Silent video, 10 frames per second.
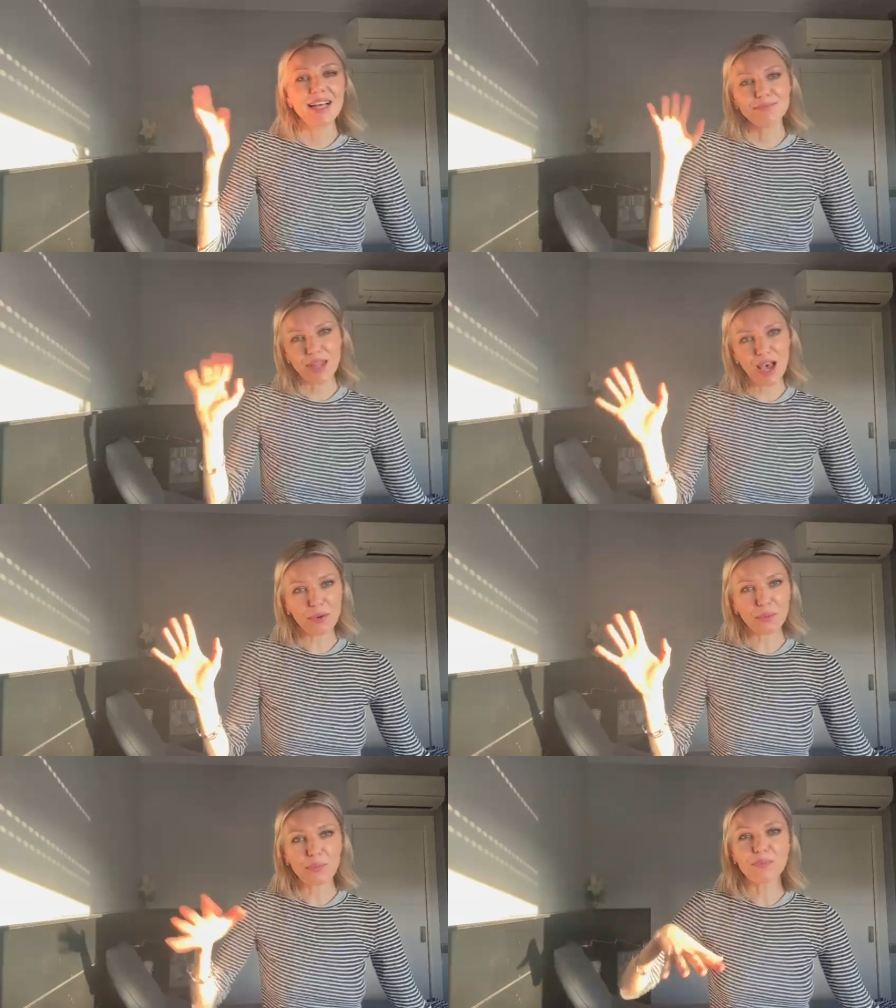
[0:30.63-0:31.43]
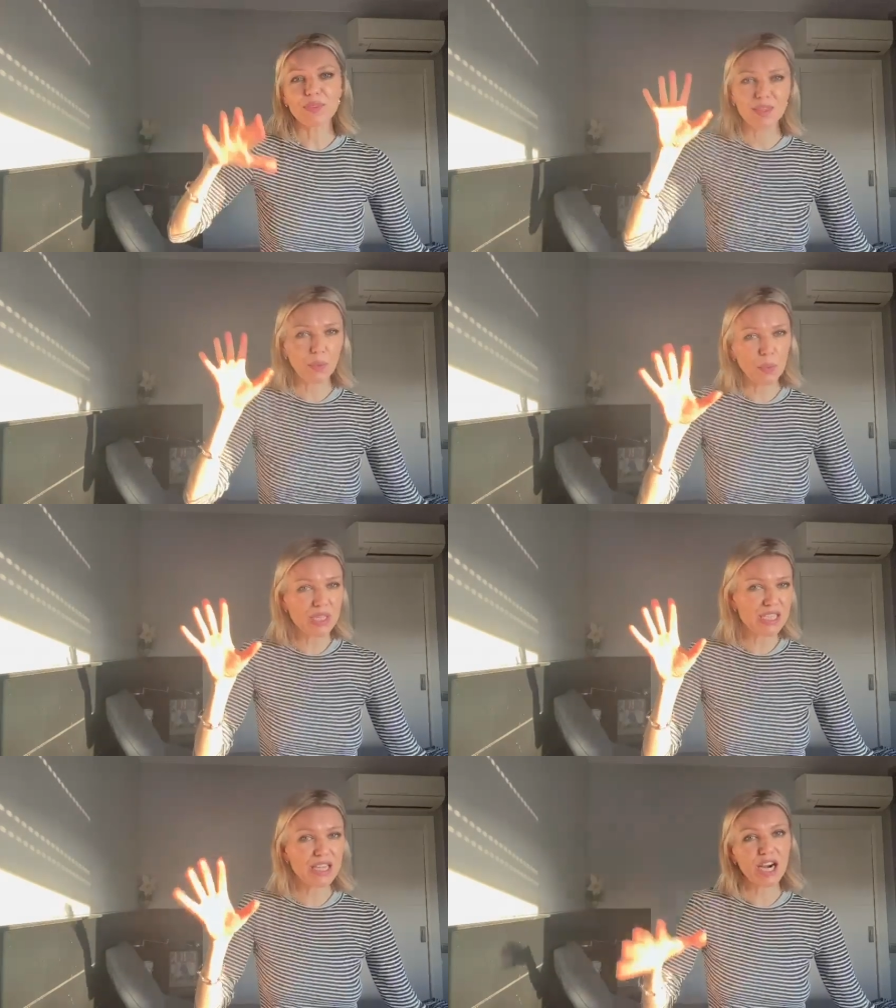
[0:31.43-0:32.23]
Now, we'll
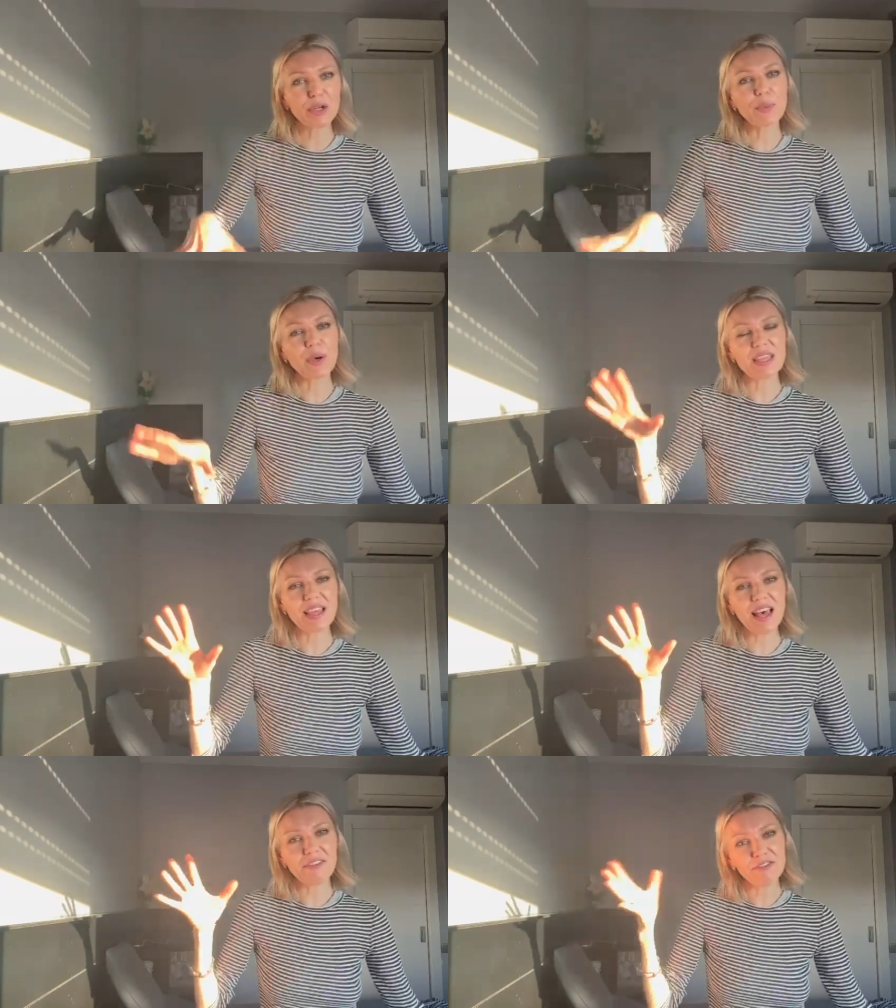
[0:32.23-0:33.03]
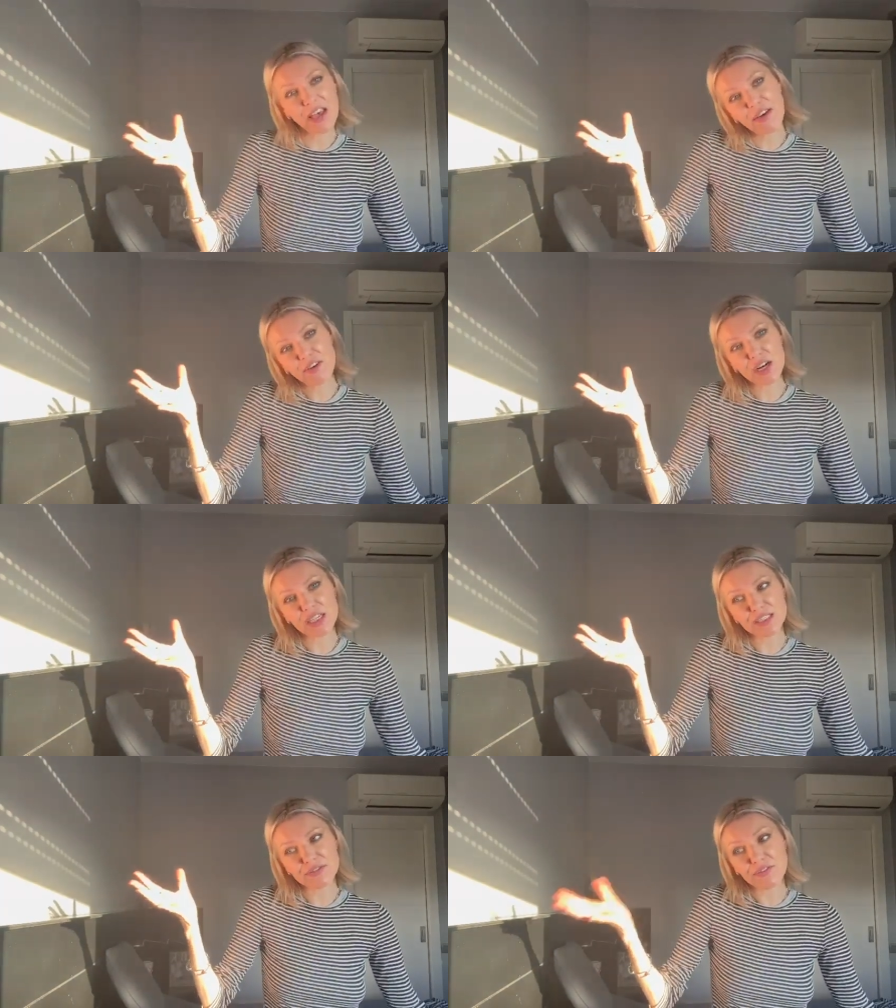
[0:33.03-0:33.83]
start with the
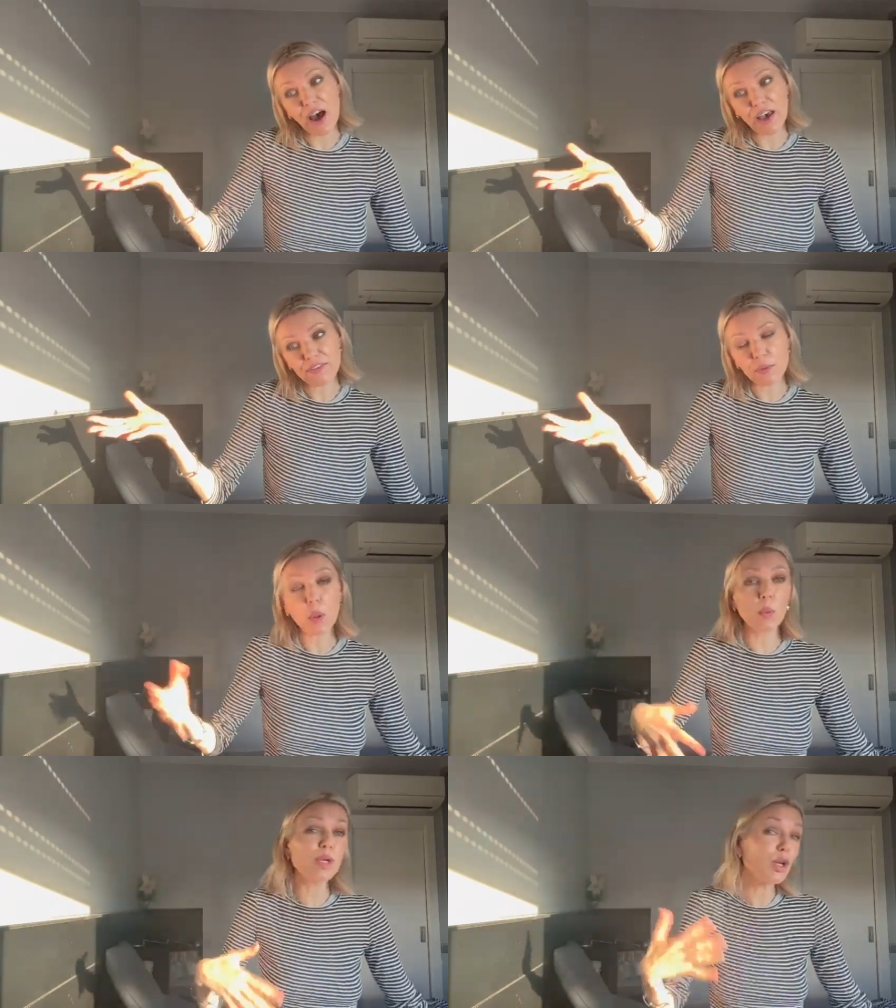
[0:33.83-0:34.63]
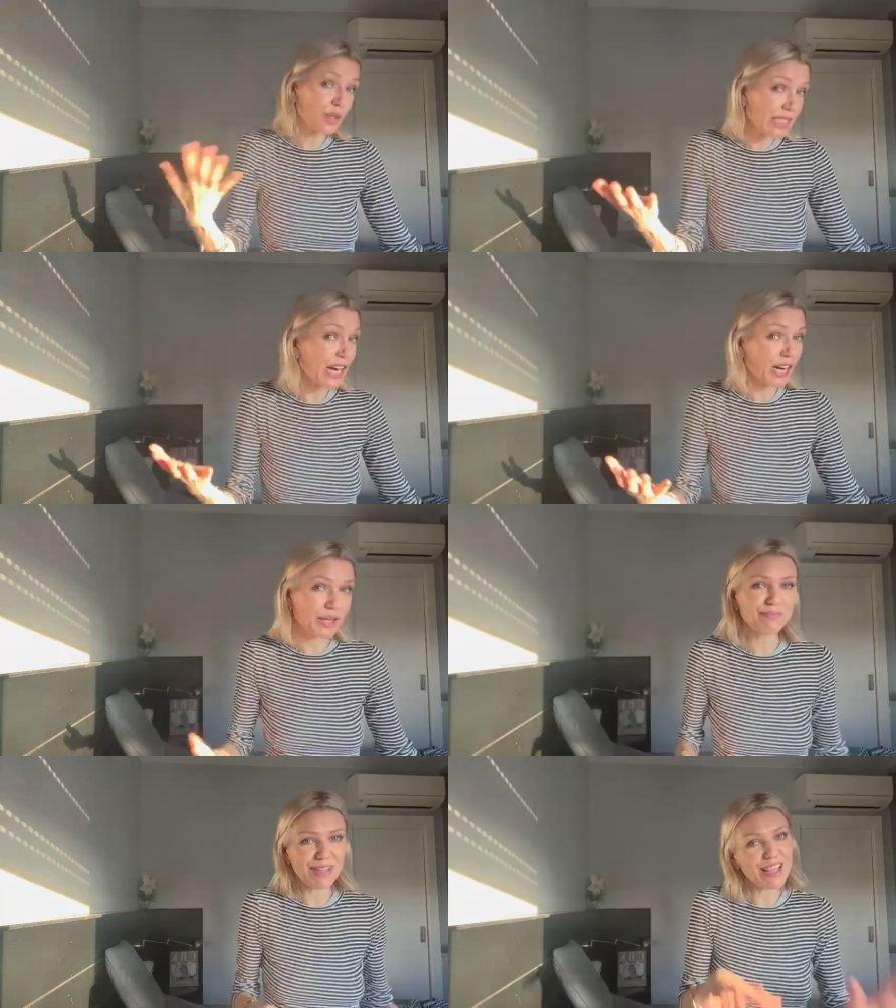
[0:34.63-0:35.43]
favorite five. Well, we don't
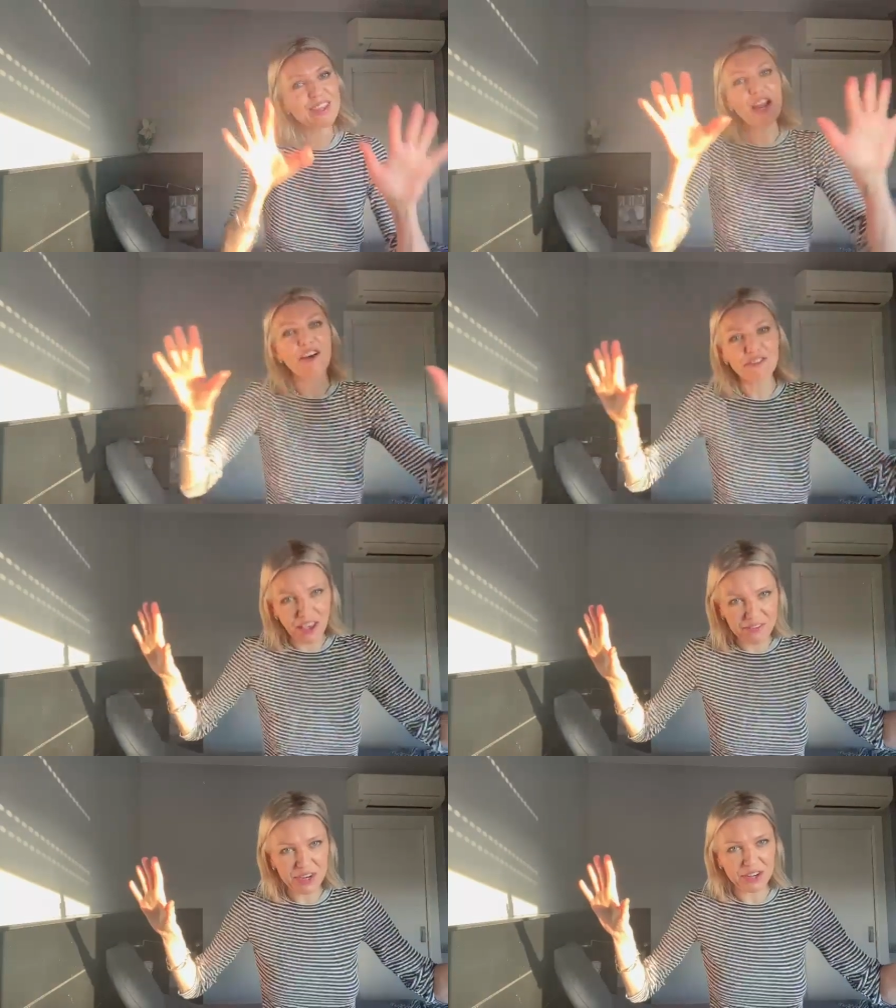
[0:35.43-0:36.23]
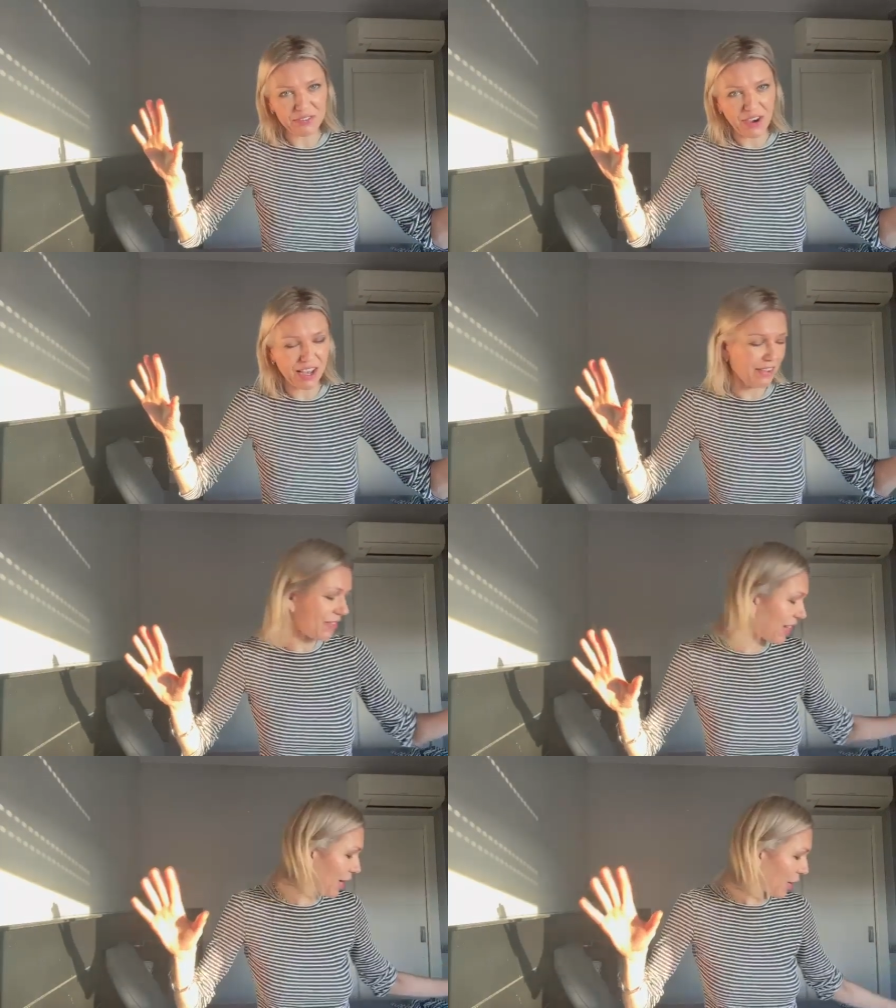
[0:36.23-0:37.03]
start. There are favorite five,
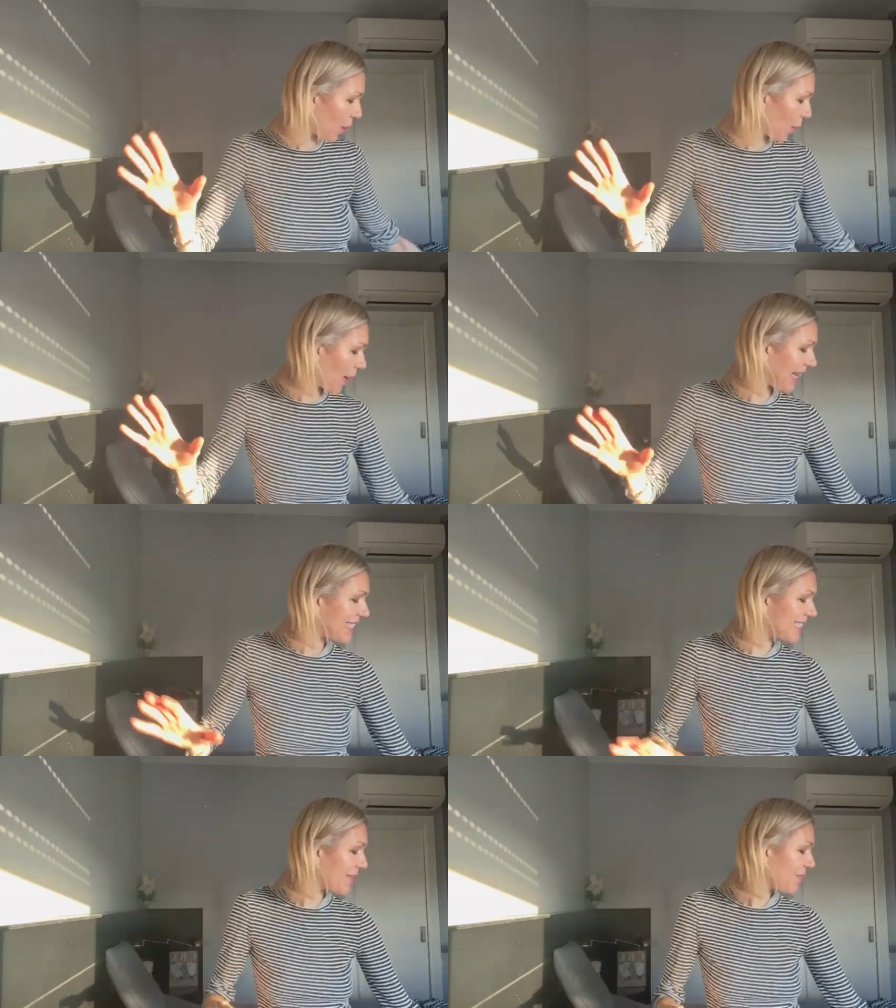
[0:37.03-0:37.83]
like always.